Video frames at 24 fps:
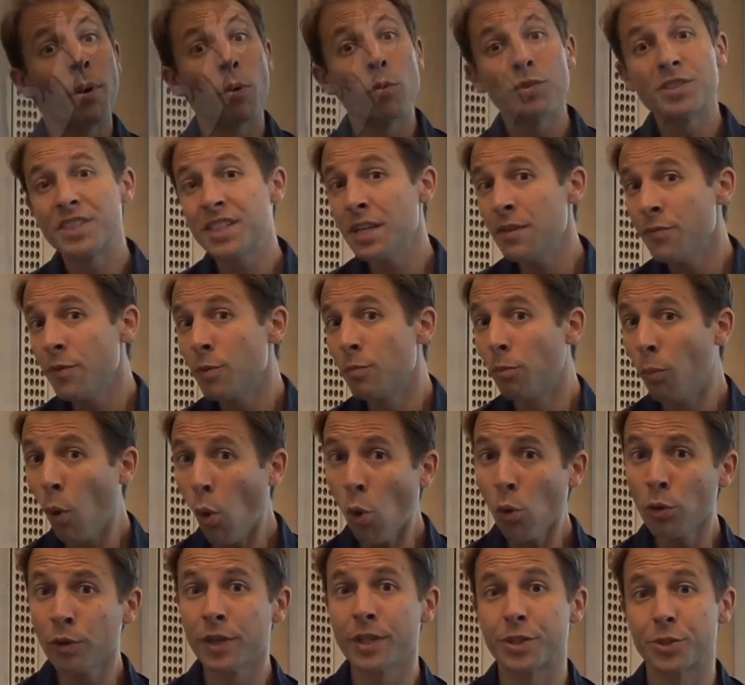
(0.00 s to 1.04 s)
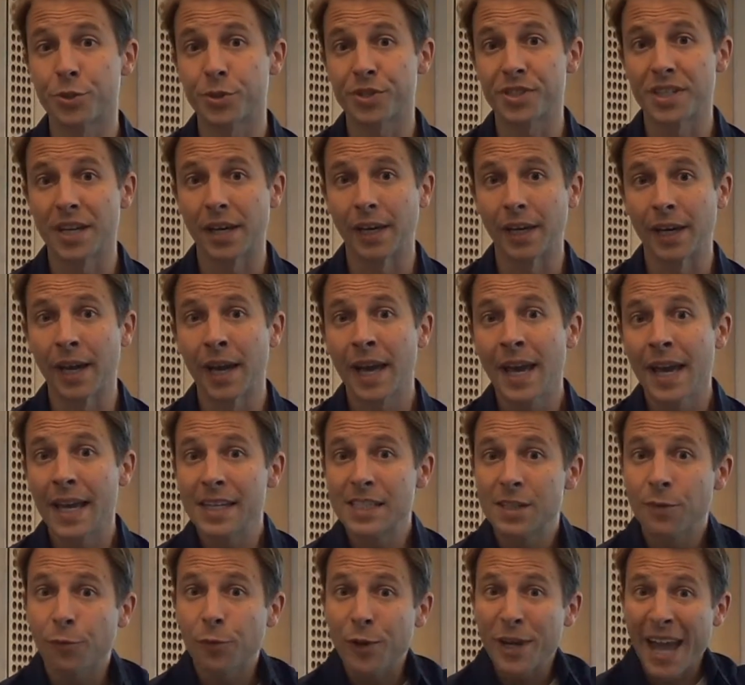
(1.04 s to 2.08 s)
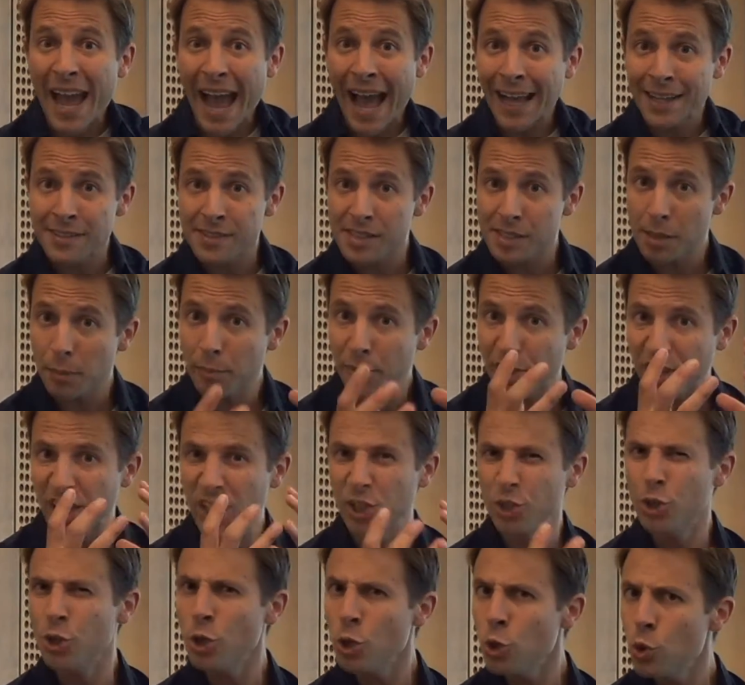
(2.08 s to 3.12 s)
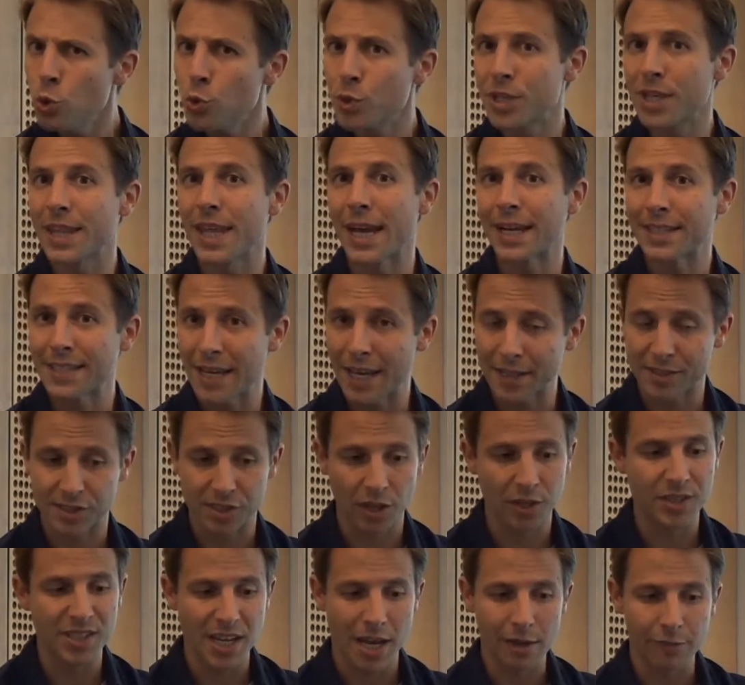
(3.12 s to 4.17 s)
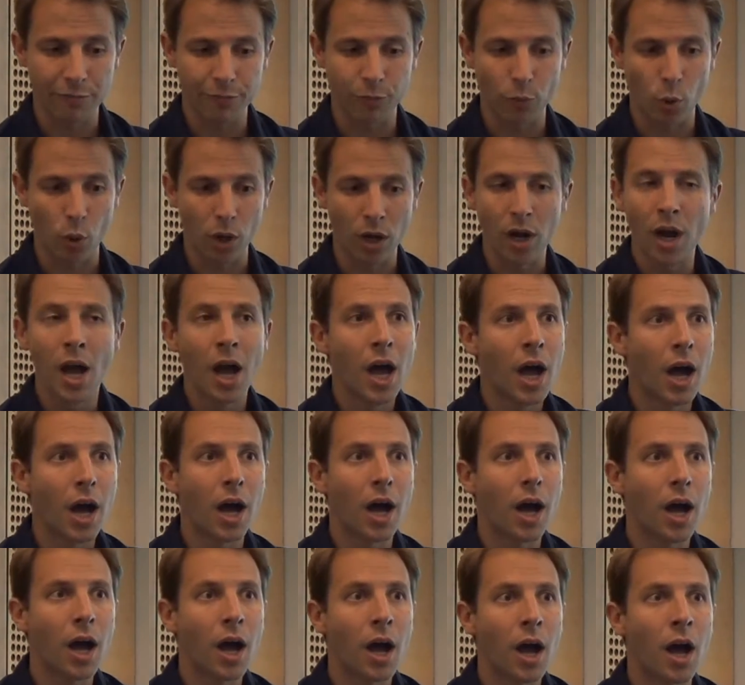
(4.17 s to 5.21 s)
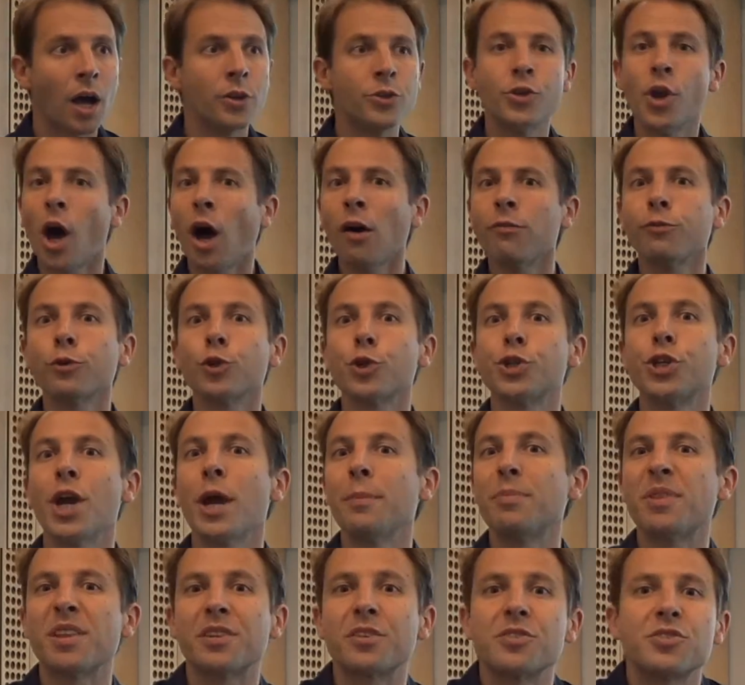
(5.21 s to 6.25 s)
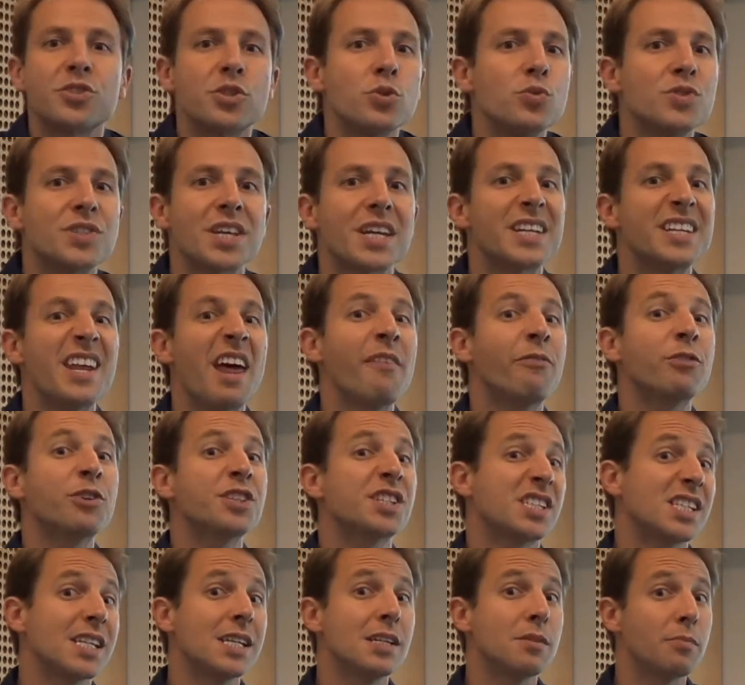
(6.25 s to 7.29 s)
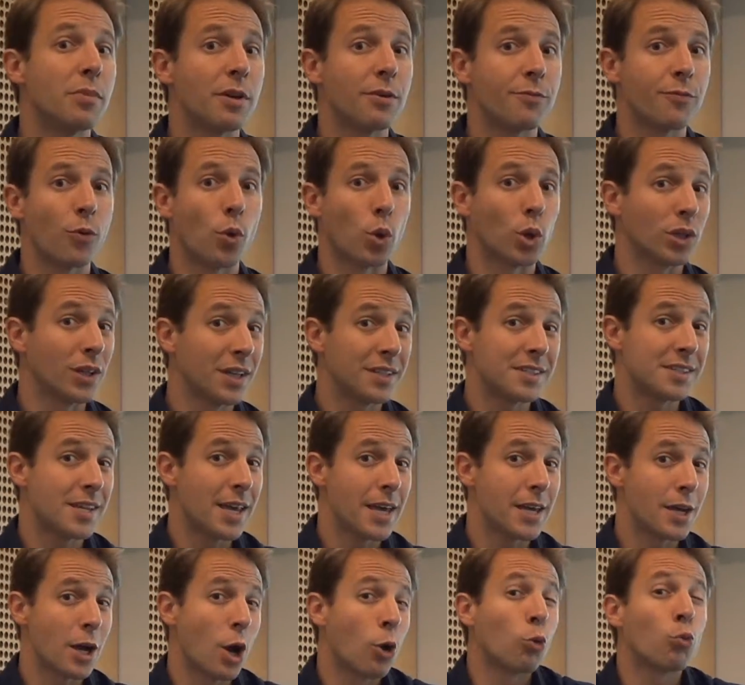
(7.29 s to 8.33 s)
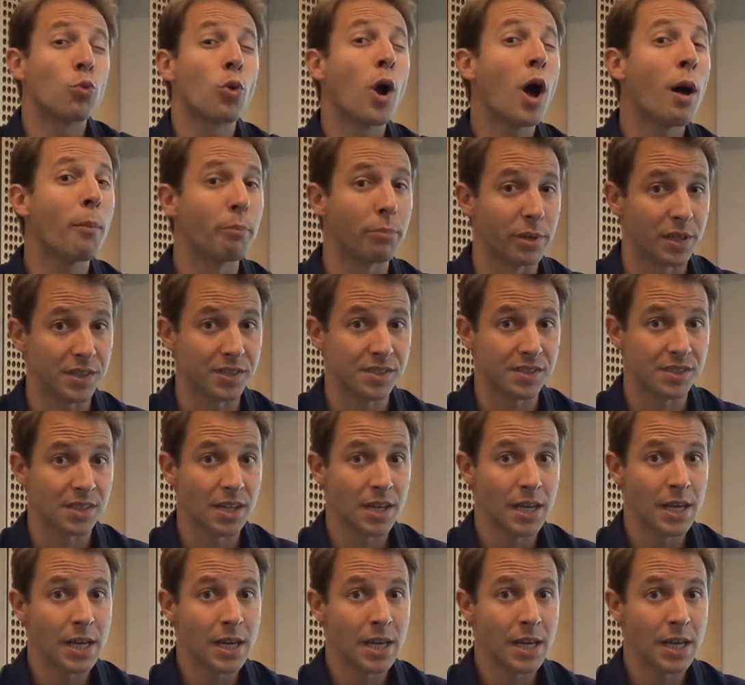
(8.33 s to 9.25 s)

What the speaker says: But what's even more interesting is if we add something new to that test on day 4, a novel shape that the students had never seen before, let's say a rhombus,